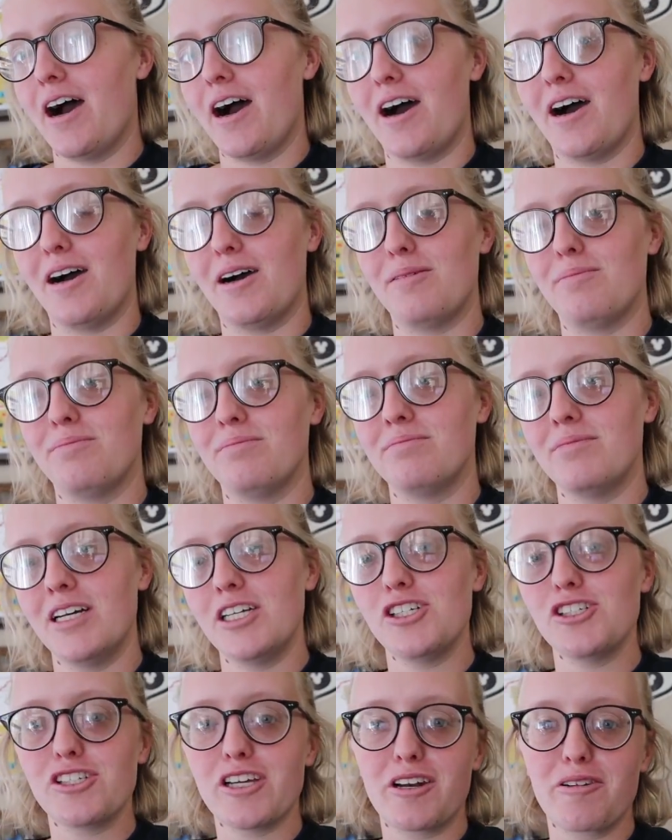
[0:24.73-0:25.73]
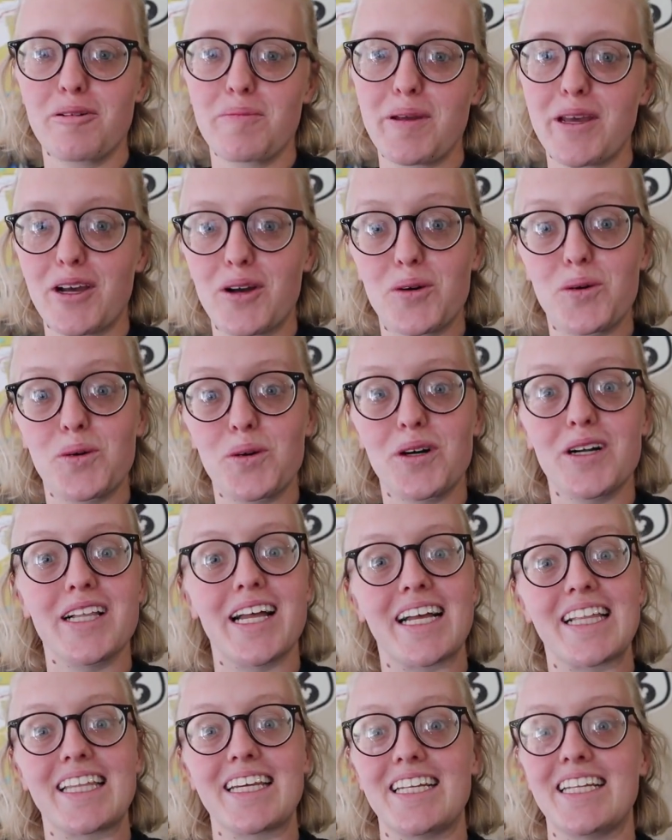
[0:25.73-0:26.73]
Um, I just thought it would be cool,
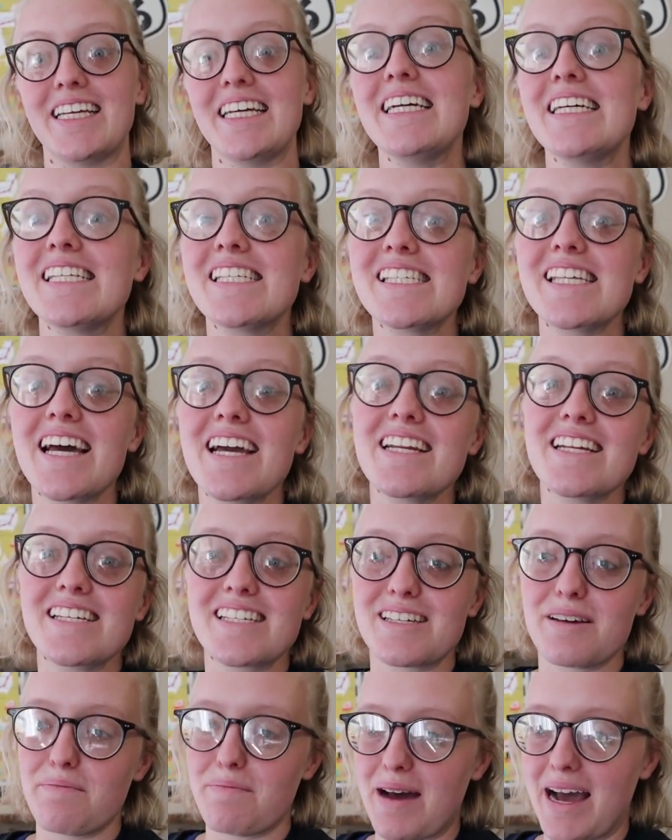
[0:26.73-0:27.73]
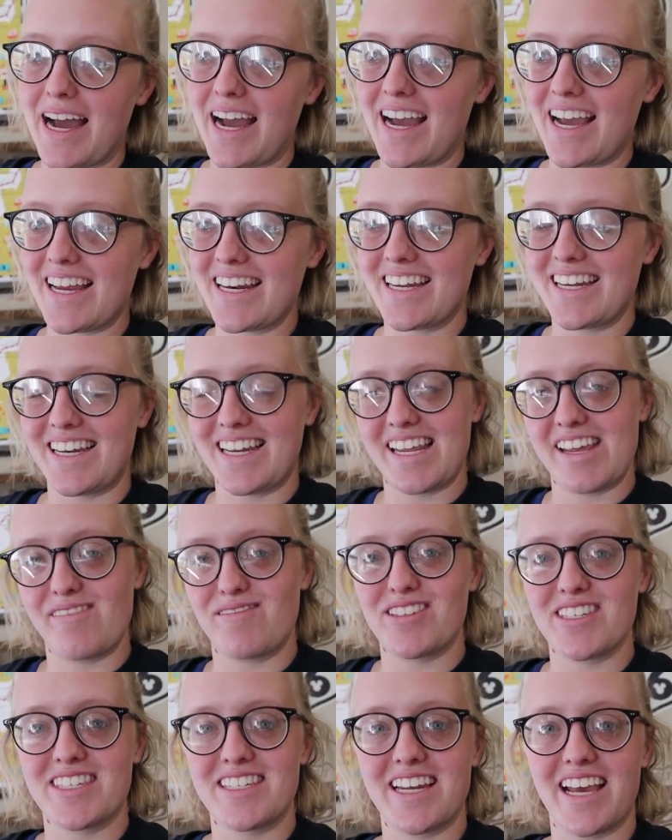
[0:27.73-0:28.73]
like little insight into mine and
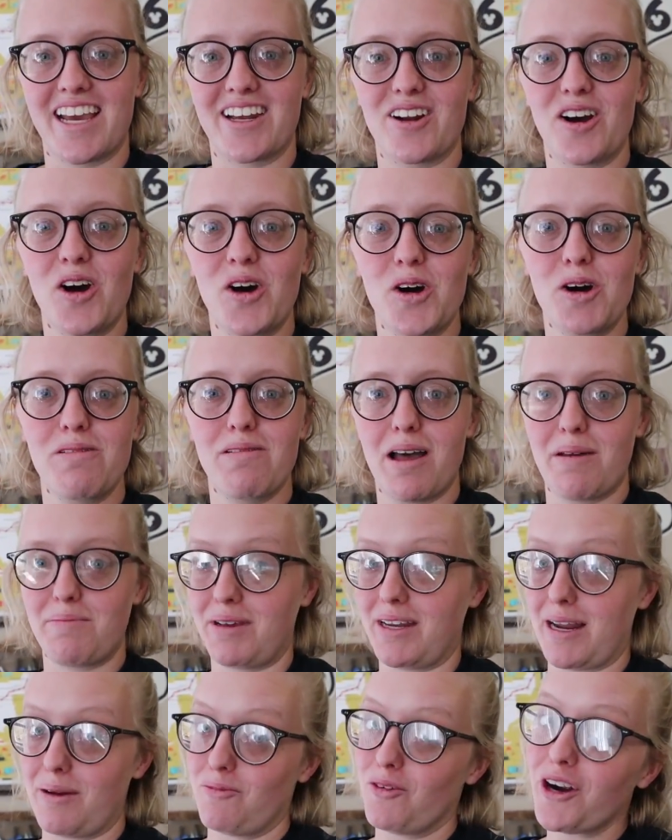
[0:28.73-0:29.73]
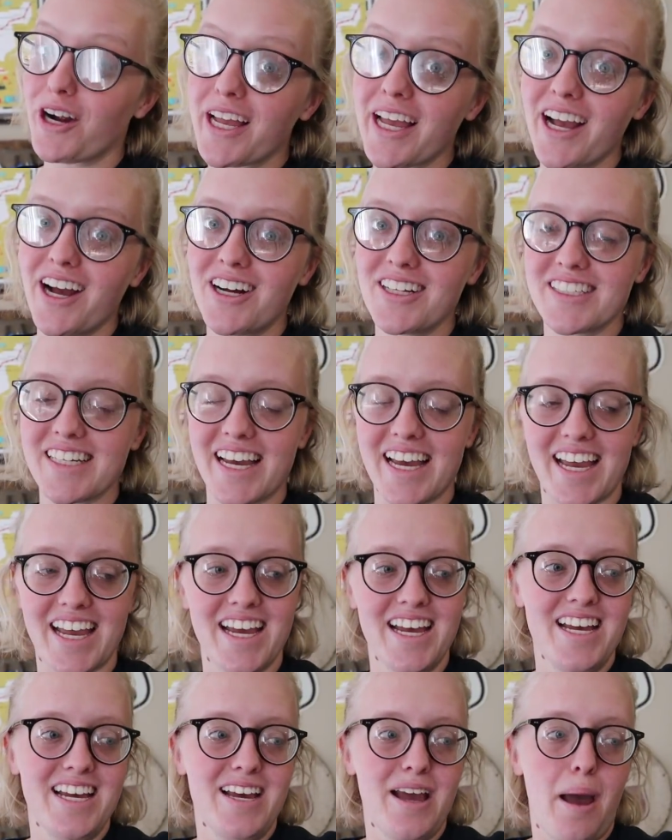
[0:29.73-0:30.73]
Eve's day at home. I mean, I'm working all day,
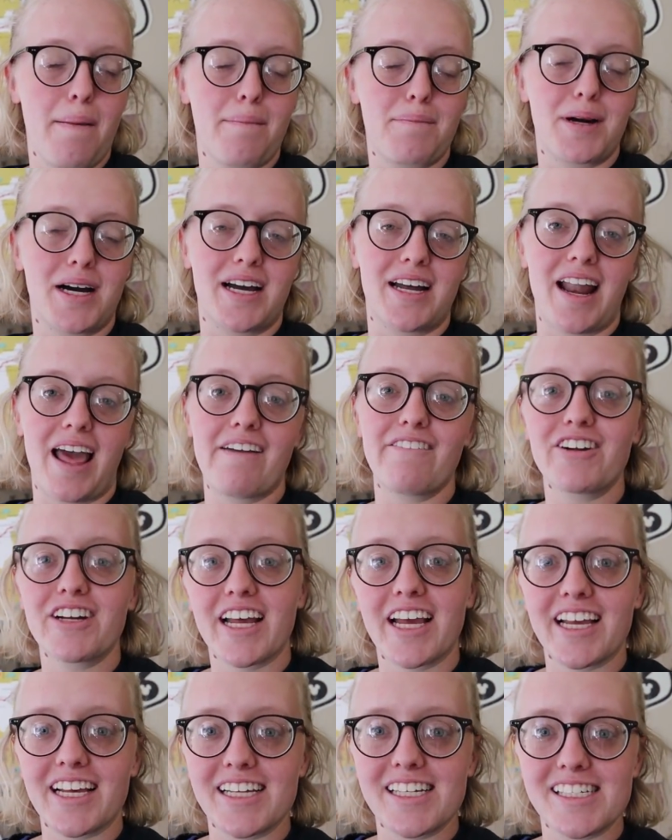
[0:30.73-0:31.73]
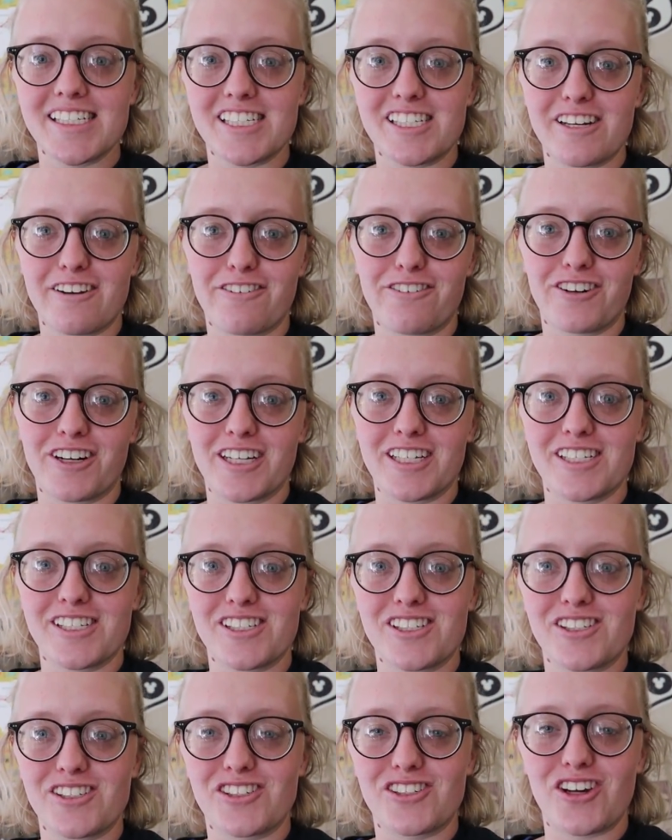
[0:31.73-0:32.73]
but every day is
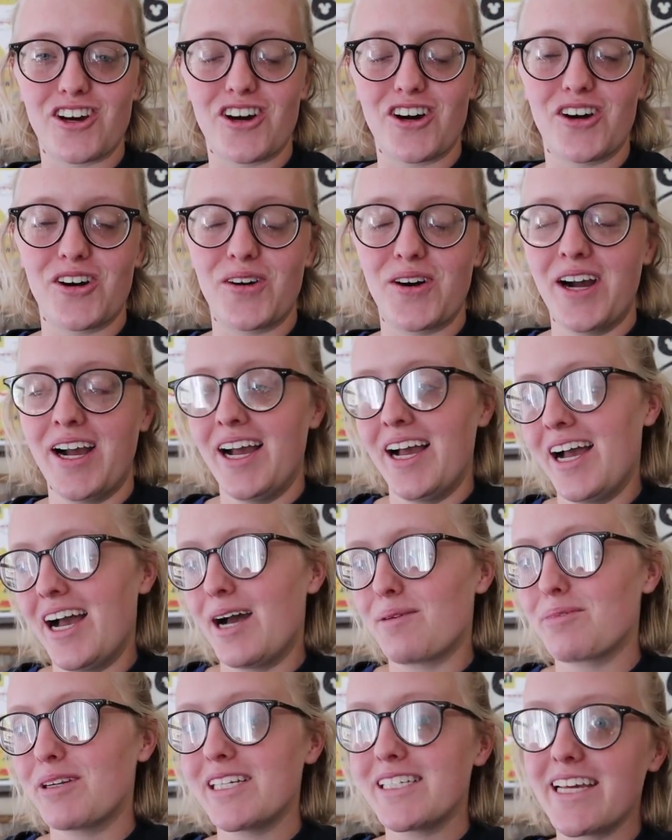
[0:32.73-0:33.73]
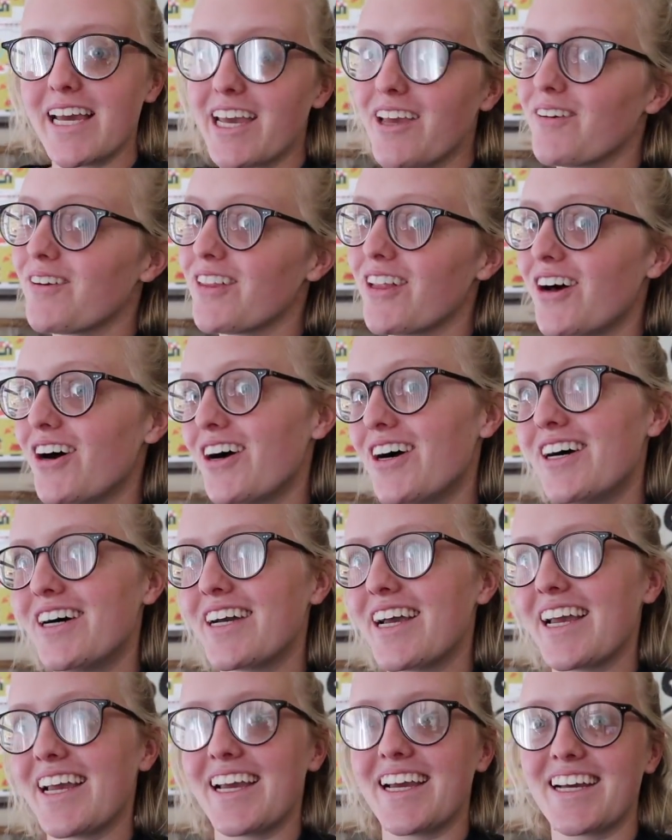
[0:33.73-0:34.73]
different, so I'm gonna take you
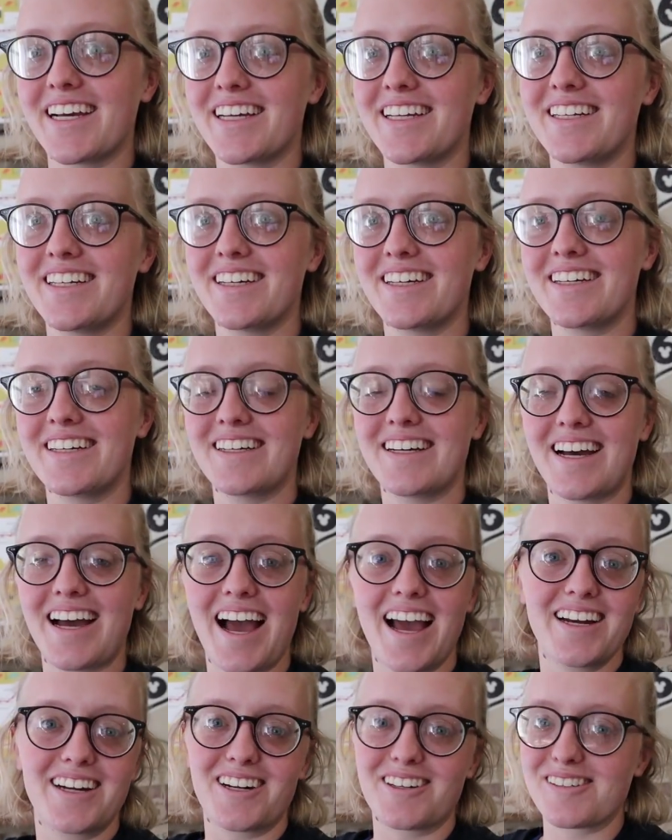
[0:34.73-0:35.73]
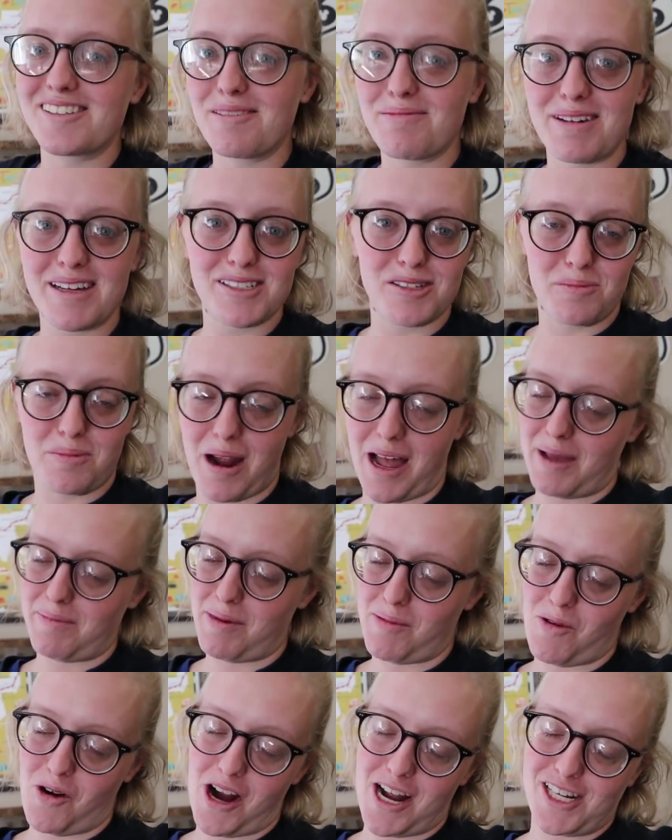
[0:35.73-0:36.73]
along and I don't know, some days will
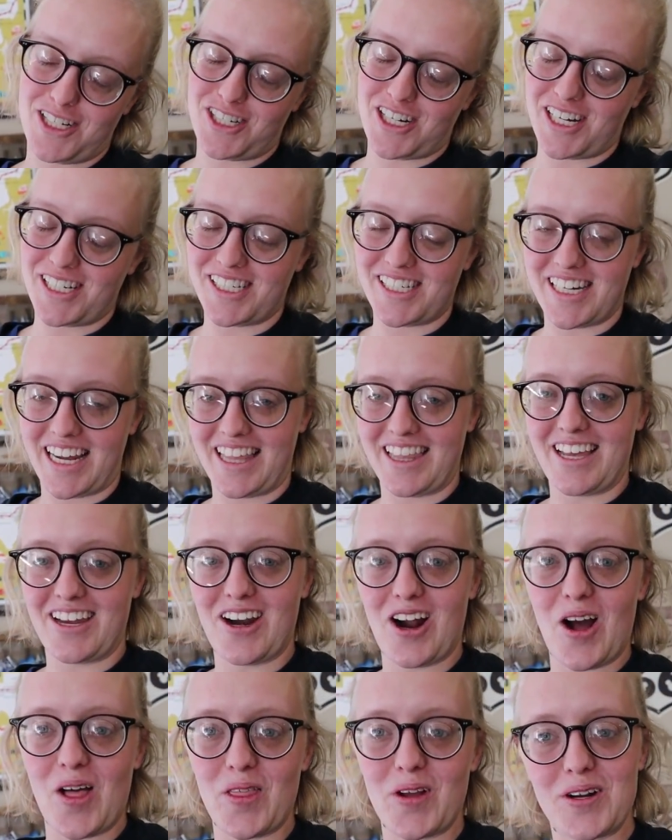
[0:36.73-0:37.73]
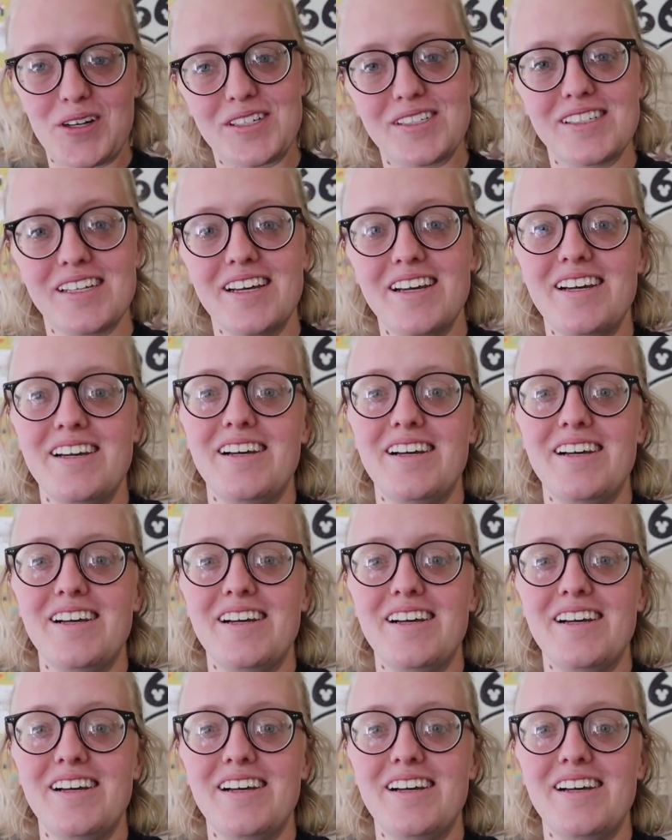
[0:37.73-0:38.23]
probably be more interesting than others.